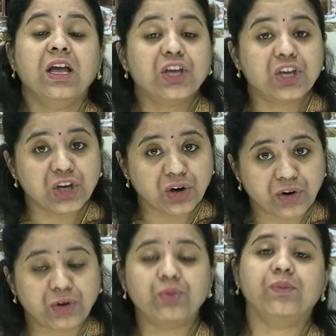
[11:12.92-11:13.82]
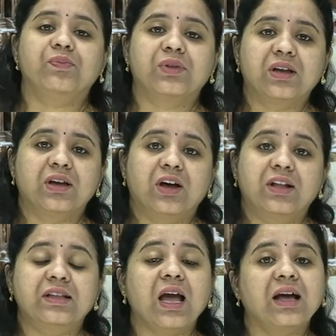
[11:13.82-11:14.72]
Here too,
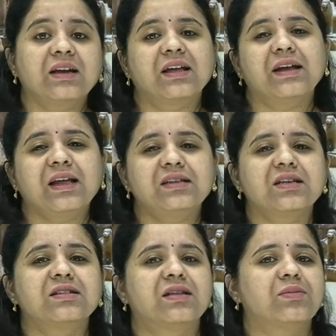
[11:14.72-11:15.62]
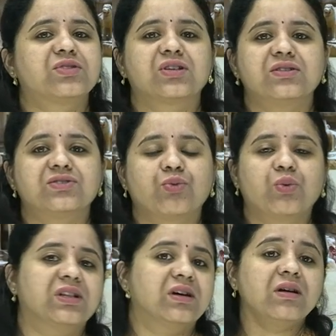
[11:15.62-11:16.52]
they are connecting themselves
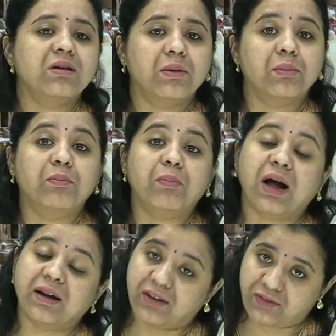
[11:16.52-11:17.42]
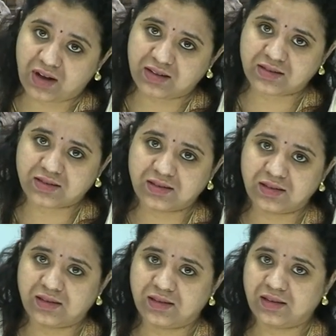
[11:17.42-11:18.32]
with the Pandavas.
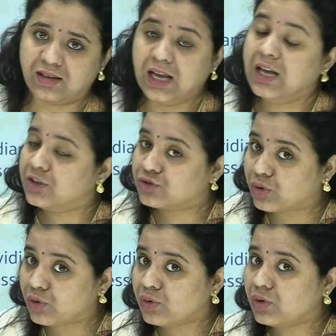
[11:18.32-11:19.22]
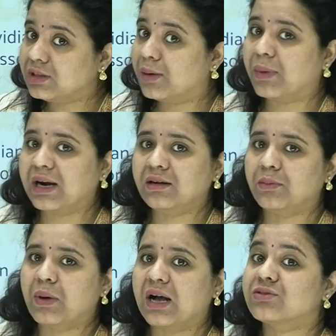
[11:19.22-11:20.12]
So, the
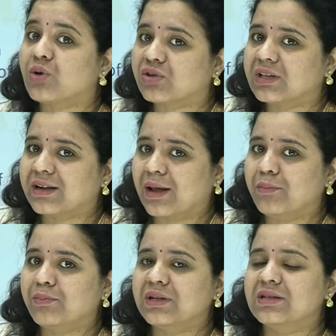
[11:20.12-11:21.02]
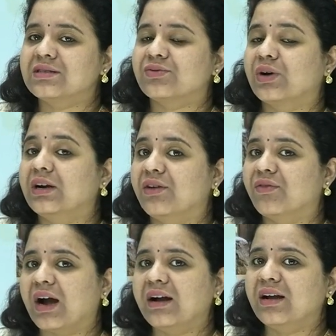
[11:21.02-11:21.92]
mantapas or the temples were
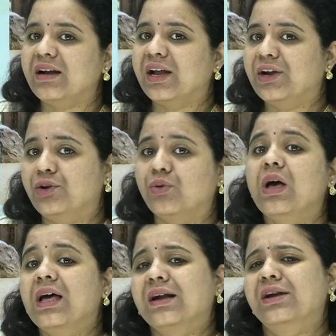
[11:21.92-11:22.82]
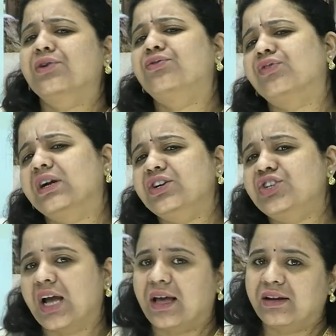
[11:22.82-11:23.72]
divided into different
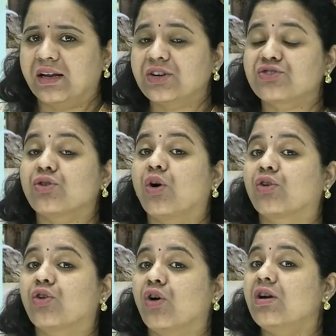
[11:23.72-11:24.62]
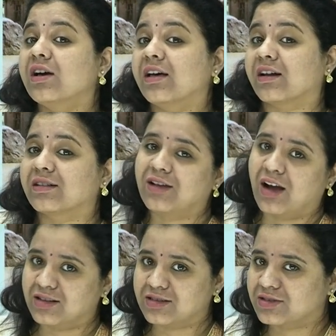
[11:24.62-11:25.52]
chariots or called
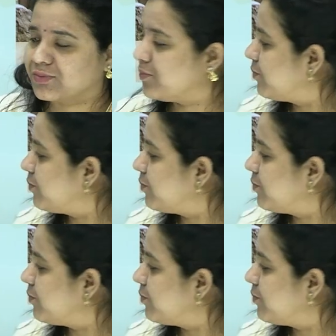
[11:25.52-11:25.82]
rathas.